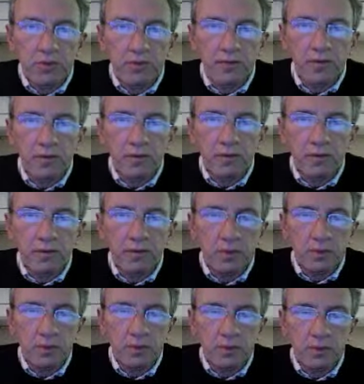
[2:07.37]
The first one
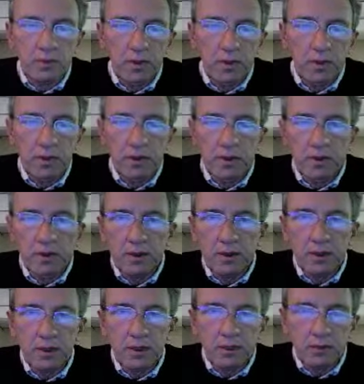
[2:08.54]
was with the
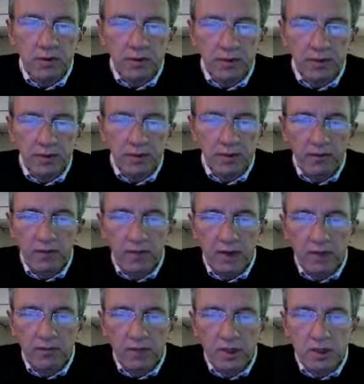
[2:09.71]
caseworker
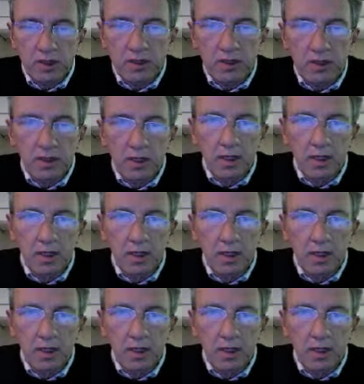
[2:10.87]
55 minutes,